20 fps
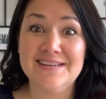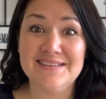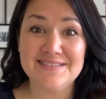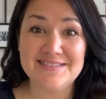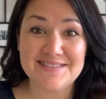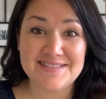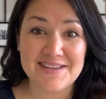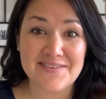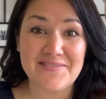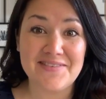
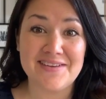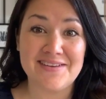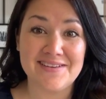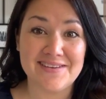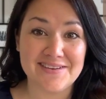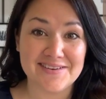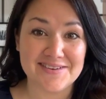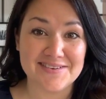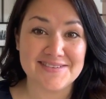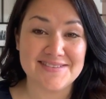7
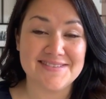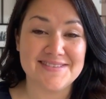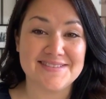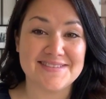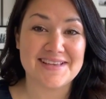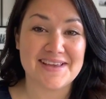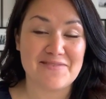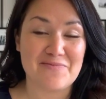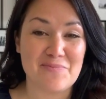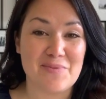years
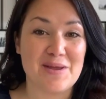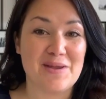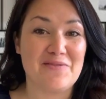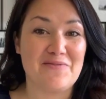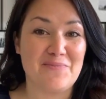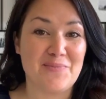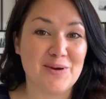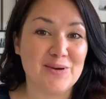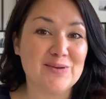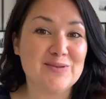since I've
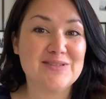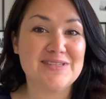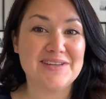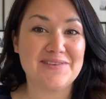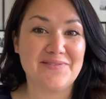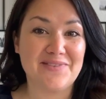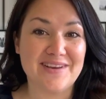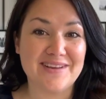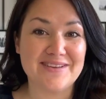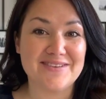been
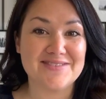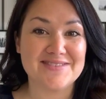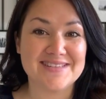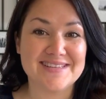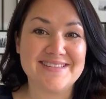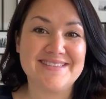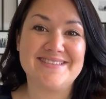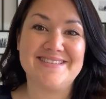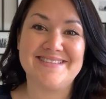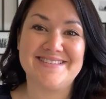posting videos
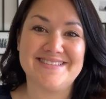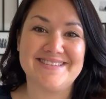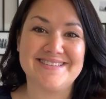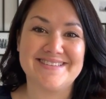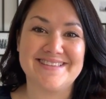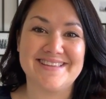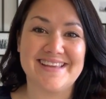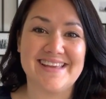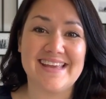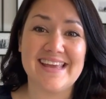
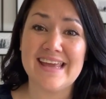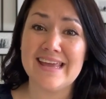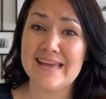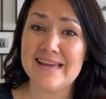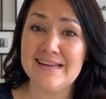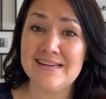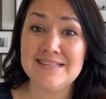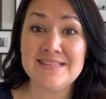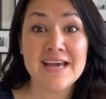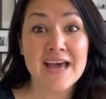consistently
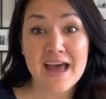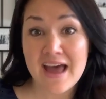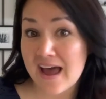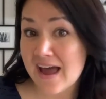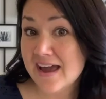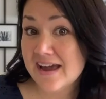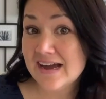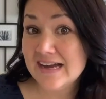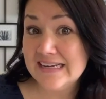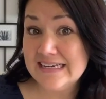and
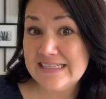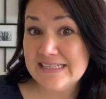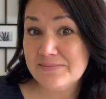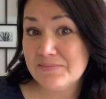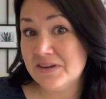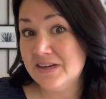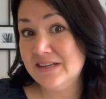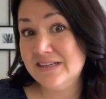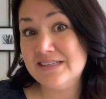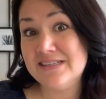I got
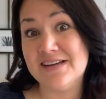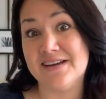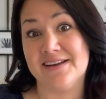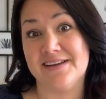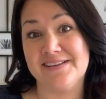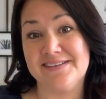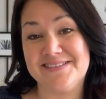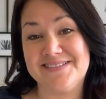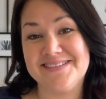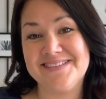
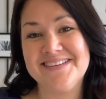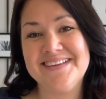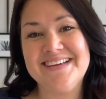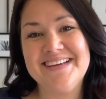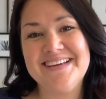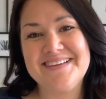demonetized.